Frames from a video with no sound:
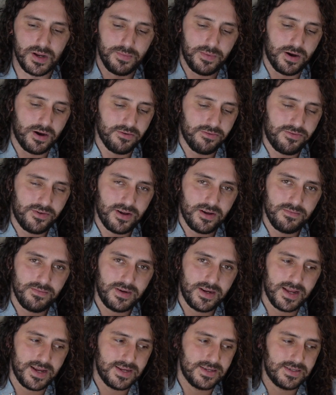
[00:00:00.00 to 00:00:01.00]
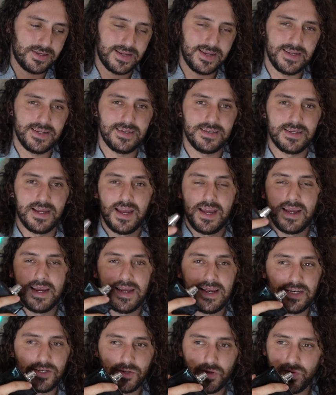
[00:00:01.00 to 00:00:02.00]
de Parfum, guys, is
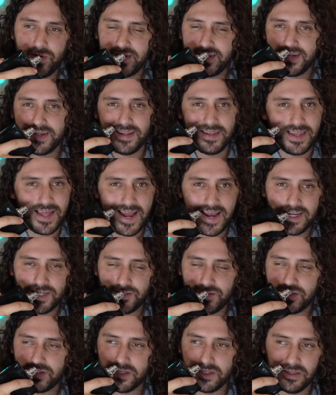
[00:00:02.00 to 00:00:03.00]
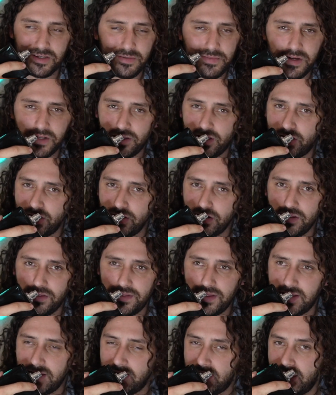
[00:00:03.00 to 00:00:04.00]
it's going to last just a little bit longer
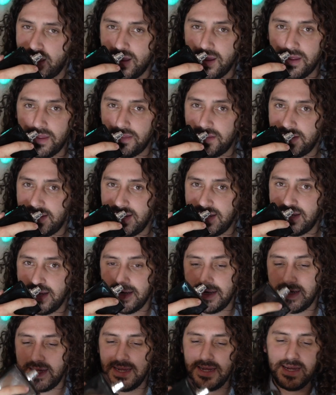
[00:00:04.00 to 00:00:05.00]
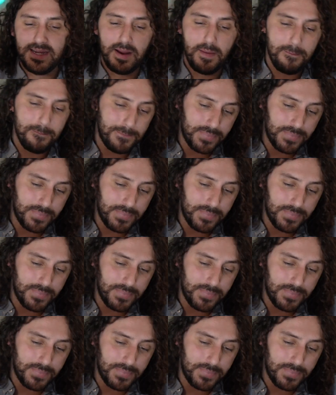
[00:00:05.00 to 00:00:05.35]
than the E D T,